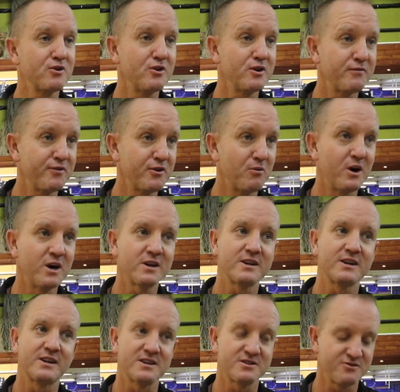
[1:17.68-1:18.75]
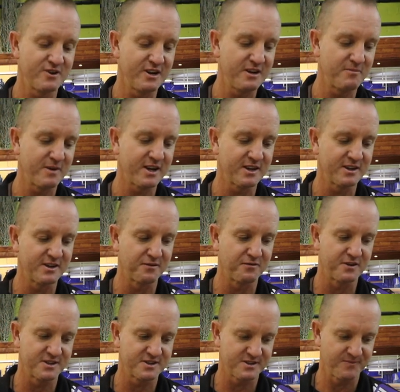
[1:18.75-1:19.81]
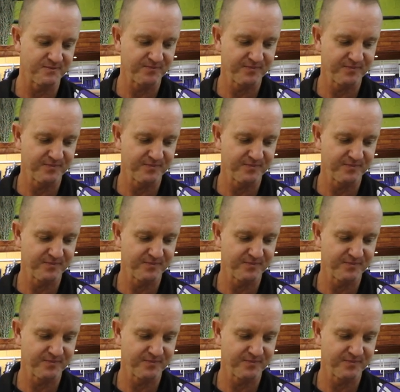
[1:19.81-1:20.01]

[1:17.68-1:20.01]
glue if you want, it doesn't really make a difference.